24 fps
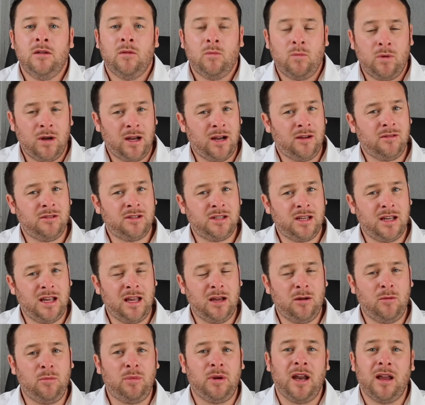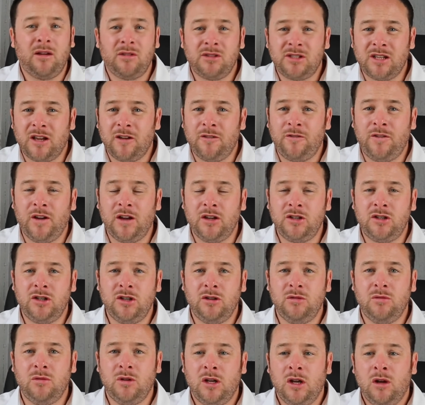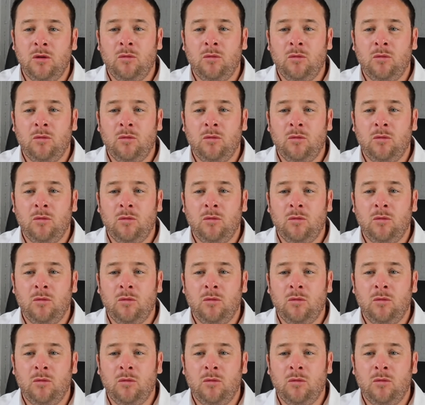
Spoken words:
How does that help and how does that affect you?